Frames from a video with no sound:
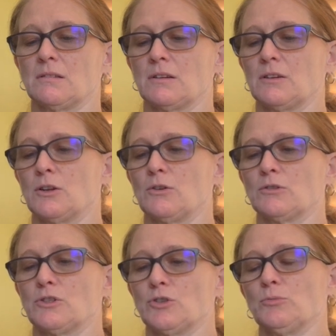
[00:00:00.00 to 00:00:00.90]

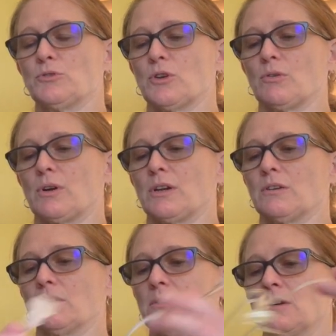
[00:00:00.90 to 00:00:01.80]
long tube, so I
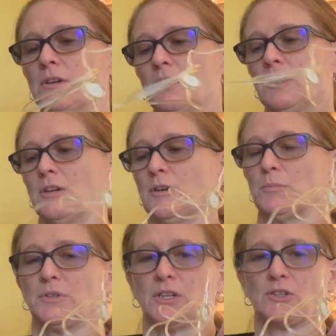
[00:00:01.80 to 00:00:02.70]
could
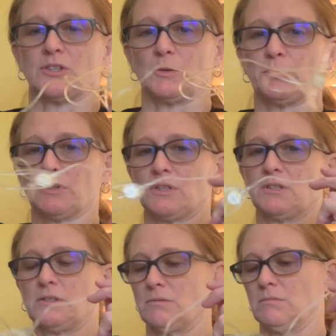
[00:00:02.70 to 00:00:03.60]
potentially put
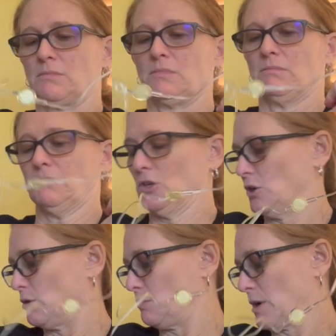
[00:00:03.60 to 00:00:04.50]
this,
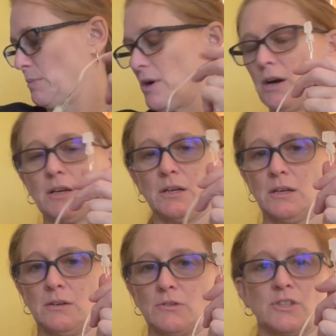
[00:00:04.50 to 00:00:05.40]
in my
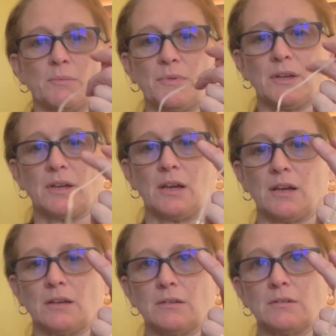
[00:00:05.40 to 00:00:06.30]
pocket or something
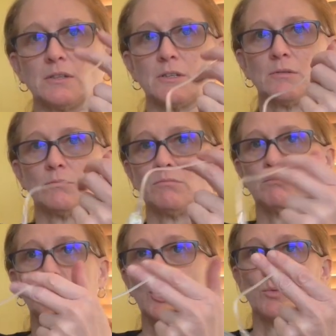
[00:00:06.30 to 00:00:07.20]
and,
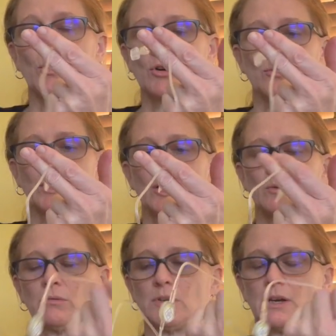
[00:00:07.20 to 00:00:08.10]
walk
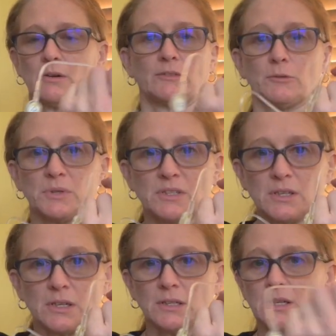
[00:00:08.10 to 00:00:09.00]
around. I don't have to be
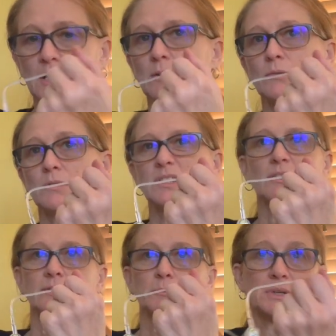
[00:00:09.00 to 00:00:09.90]
sitting down. I
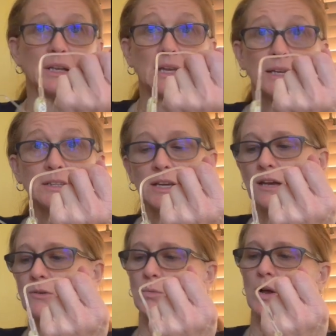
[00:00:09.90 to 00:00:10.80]
don't have to be laying
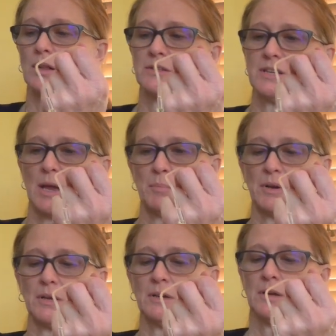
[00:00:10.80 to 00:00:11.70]
down while it's
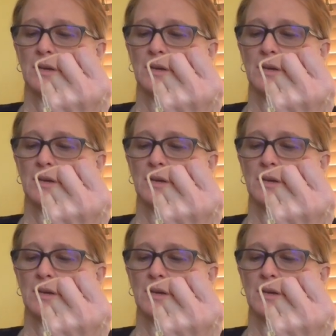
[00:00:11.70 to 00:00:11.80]
happening.